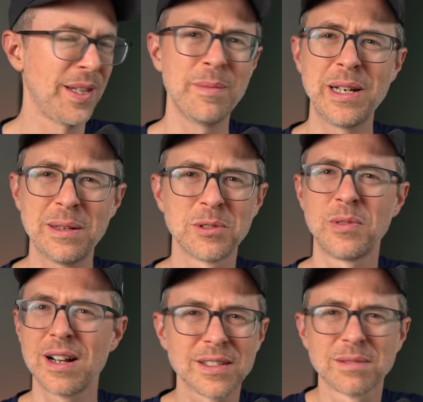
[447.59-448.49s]
M and M's,
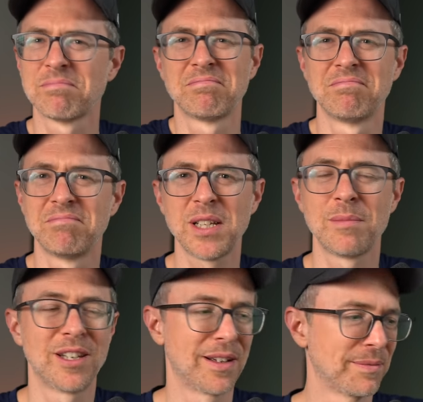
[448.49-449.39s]
Rust.
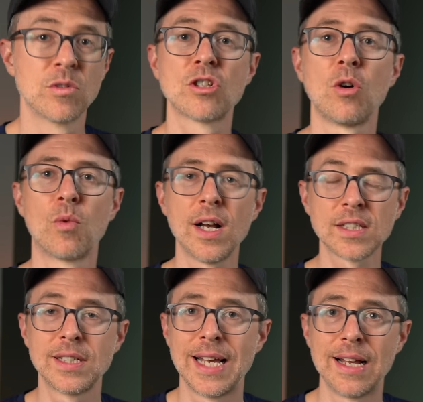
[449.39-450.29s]
Same thing. So
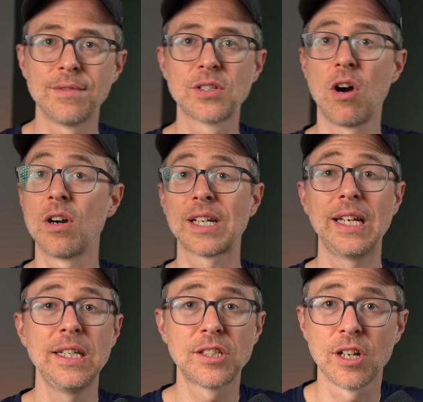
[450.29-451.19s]
Rust devs aren't
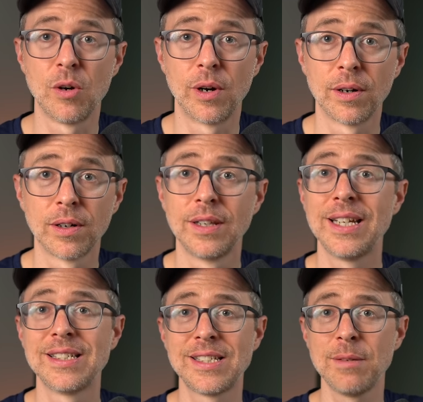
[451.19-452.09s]
any slower
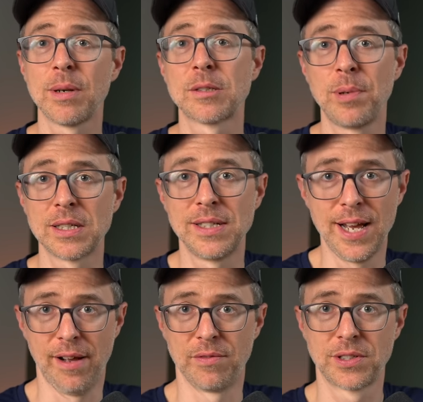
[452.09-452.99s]
than C plus plus
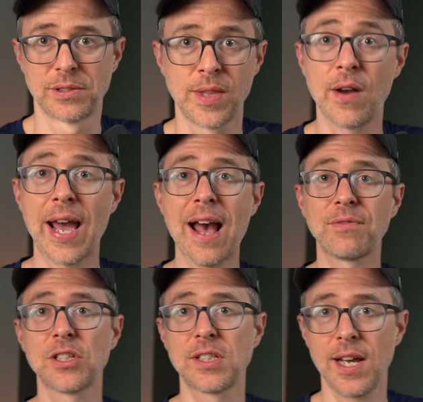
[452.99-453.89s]
devs. Now I have
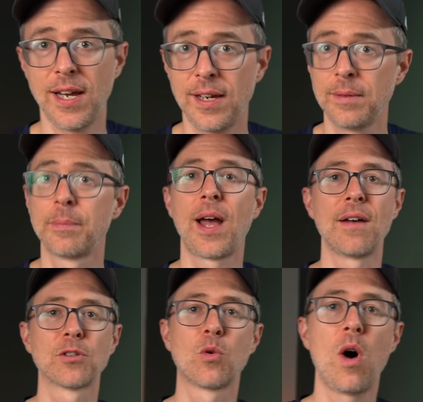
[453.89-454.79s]
to say, I
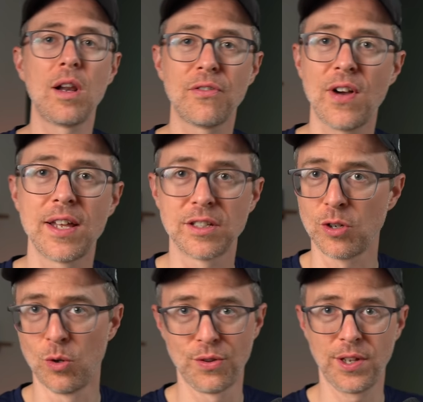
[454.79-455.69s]
have to qualify this
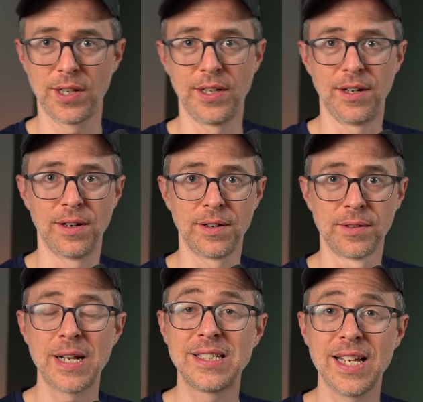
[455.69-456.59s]
whole thing here
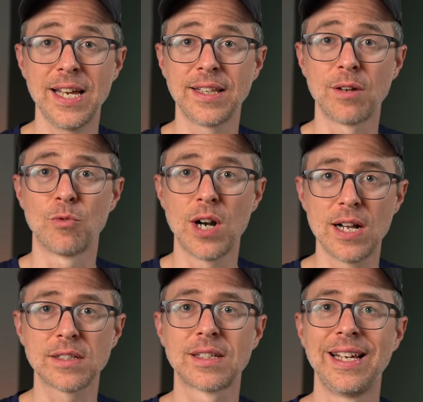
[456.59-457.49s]
by saying that
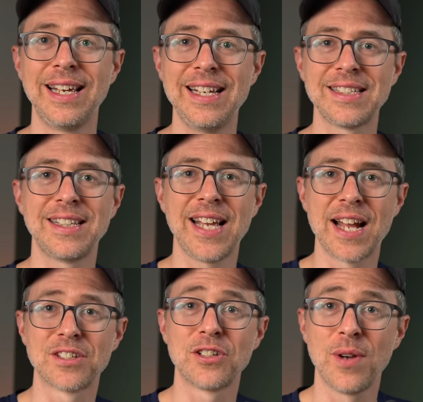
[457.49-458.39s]
Rust isn't the
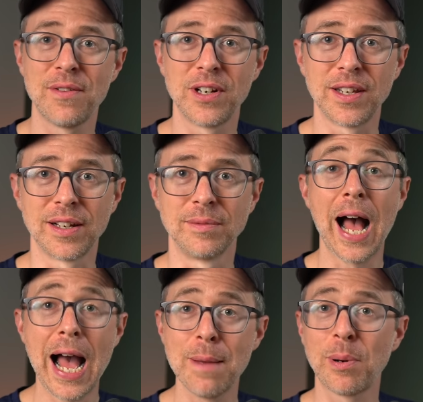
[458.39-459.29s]
answer to everything.
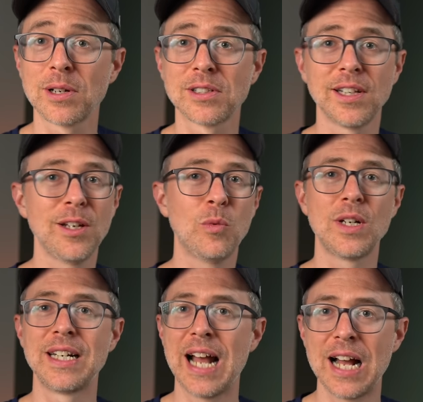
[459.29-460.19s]
I personally
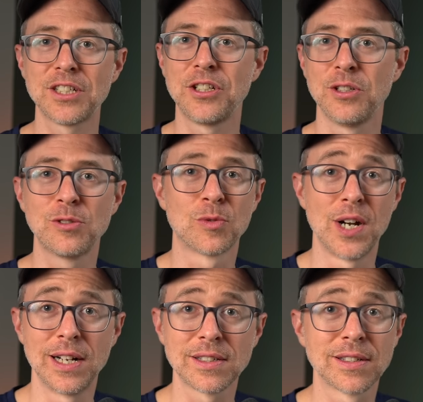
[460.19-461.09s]
would not choose
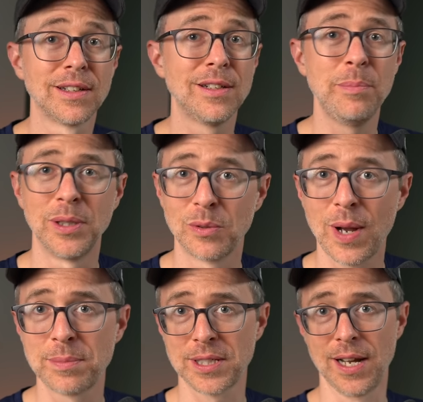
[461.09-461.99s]
Rust to build
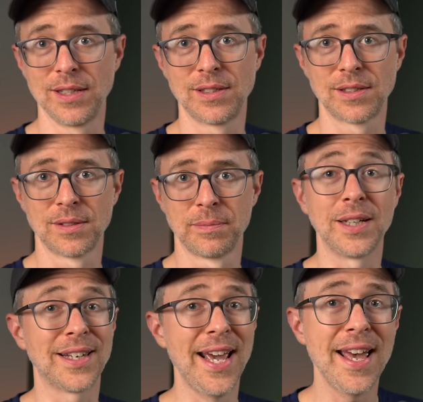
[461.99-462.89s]
websites.
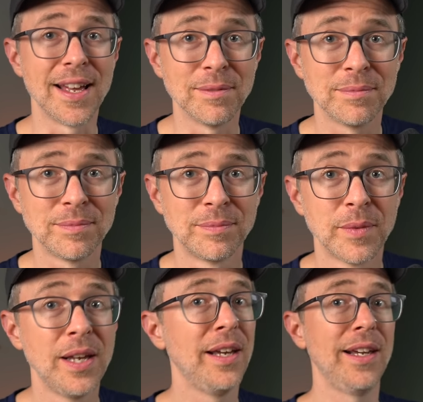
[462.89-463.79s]
It can,
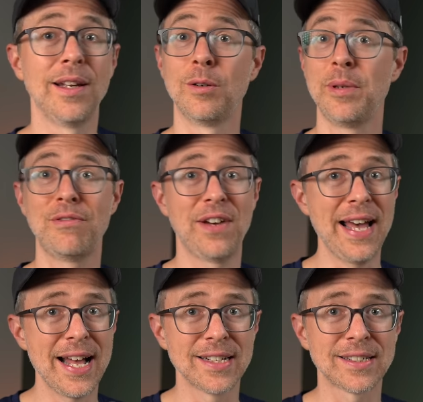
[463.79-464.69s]
it'll be
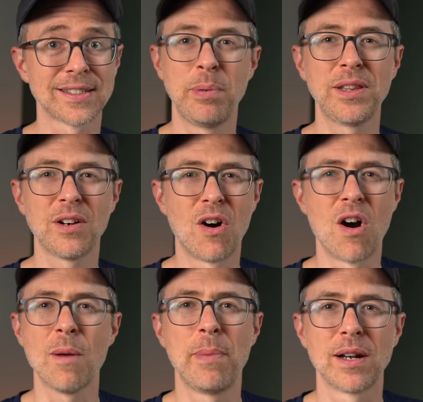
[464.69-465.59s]
fast, but there
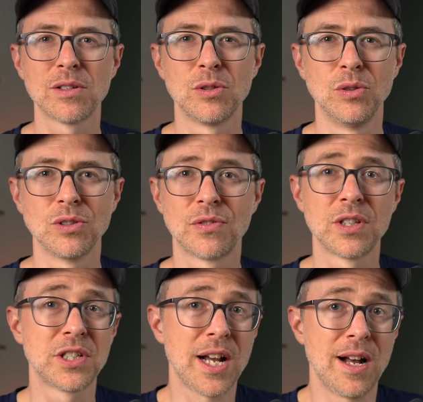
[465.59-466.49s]
are better tools for
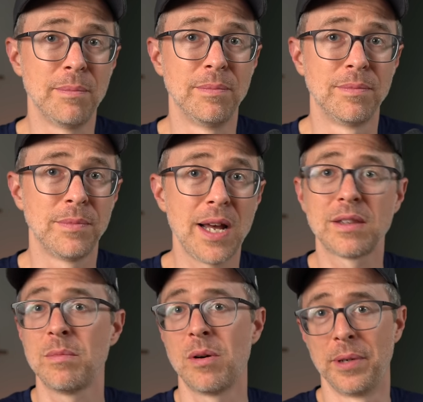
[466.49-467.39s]
the job at
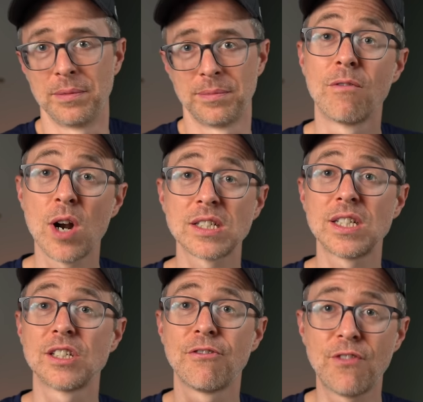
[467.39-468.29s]
the moment. Rust
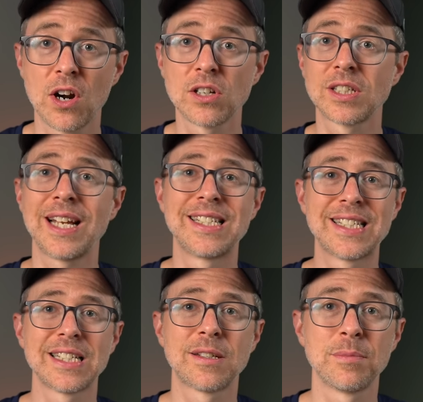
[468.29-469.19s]
is first a
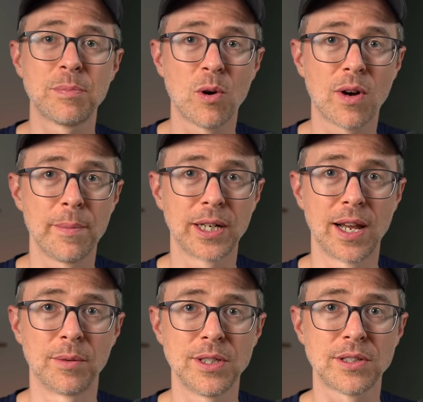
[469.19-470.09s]
systems programming
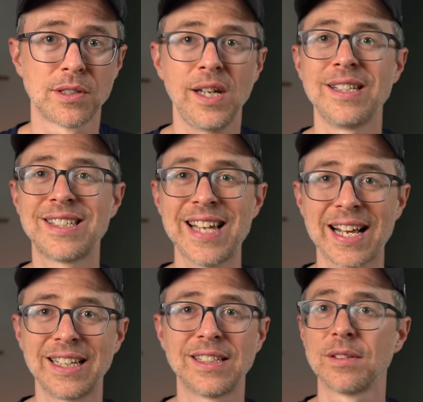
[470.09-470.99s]
language, and
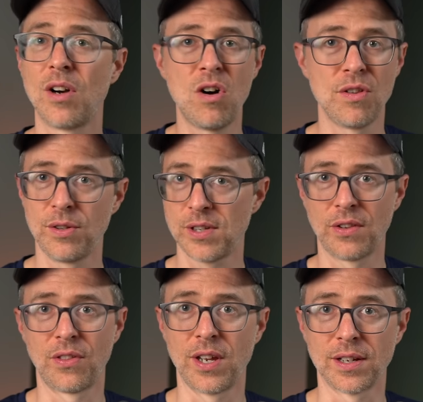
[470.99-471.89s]
second, all those
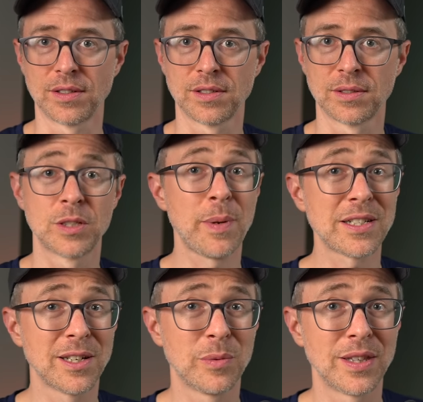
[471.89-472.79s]
other things,
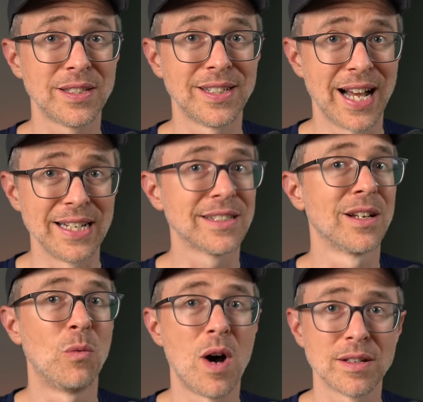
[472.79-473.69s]
especially with its nice
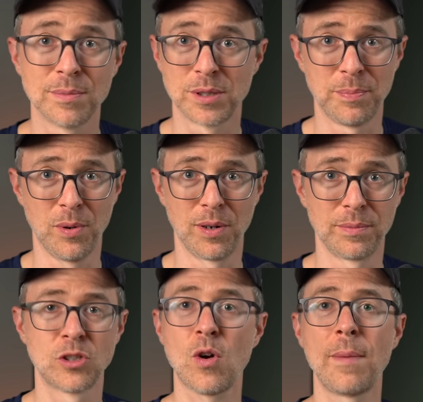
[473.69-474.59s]
W A S M support.
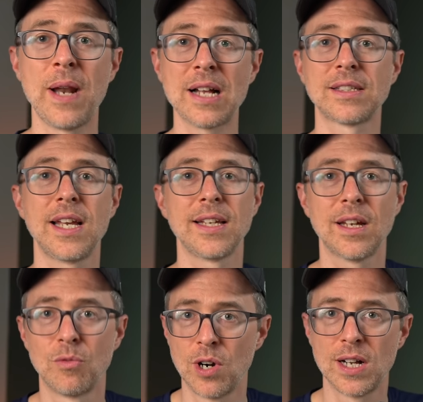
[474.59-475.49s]
So I'm not saying
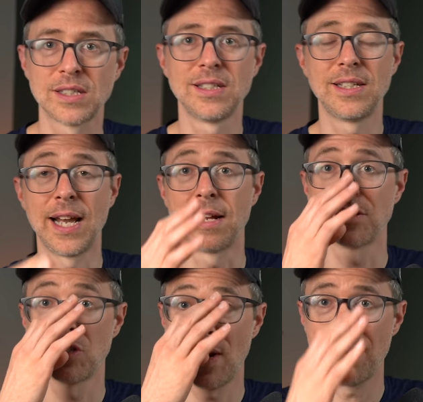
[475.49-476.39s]
that Rust is the
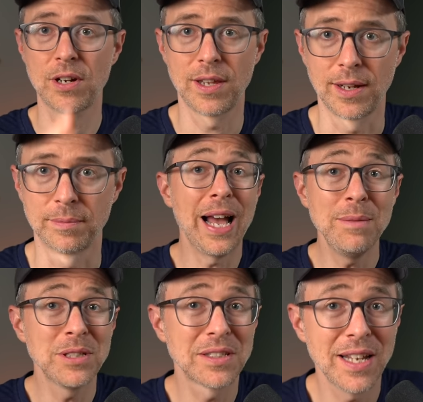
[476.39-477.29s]
answer to everything.
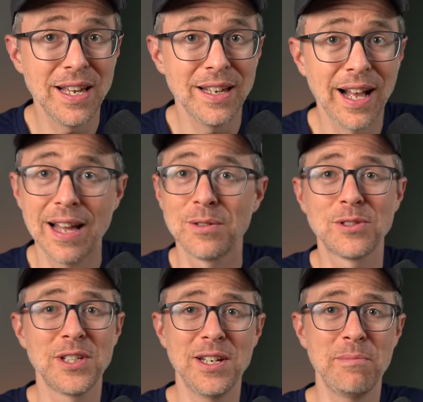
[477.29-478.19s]
I'm just saying I don't
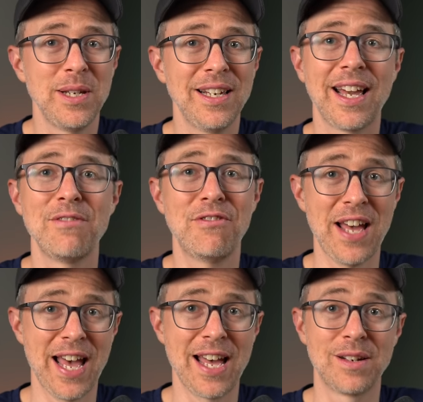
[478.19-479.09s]
see it being a
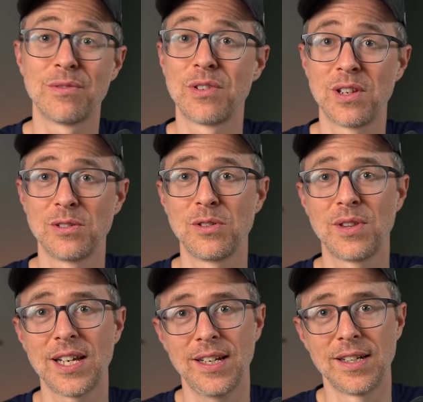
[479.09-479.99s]
fad for those who
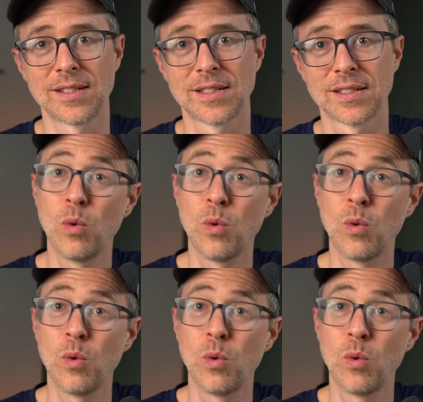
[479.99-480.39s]
think it is.